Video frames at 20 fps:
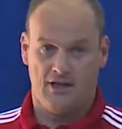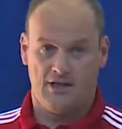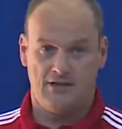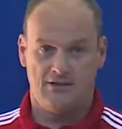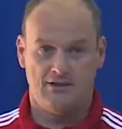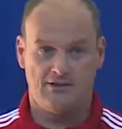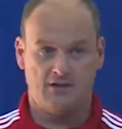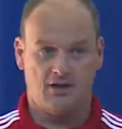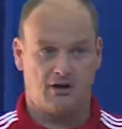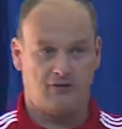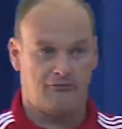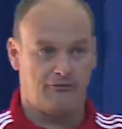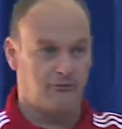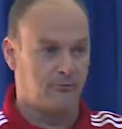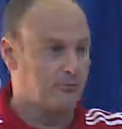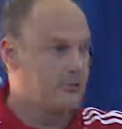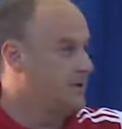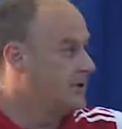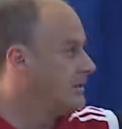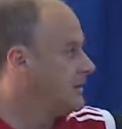These are for
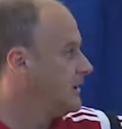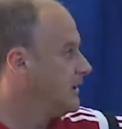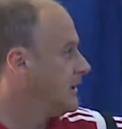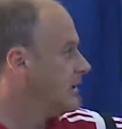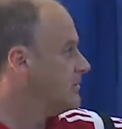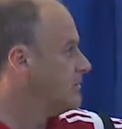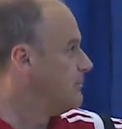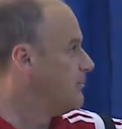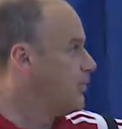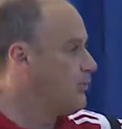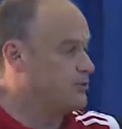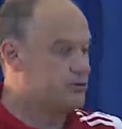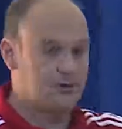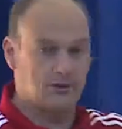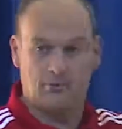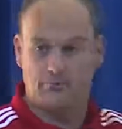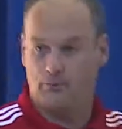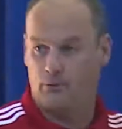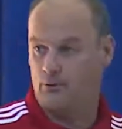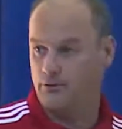me the most
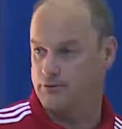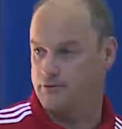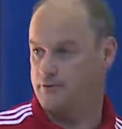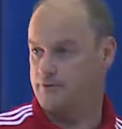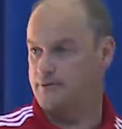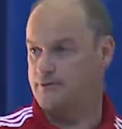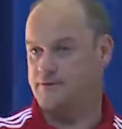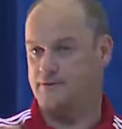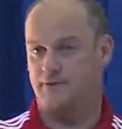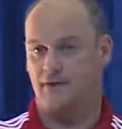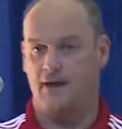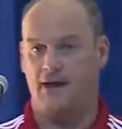important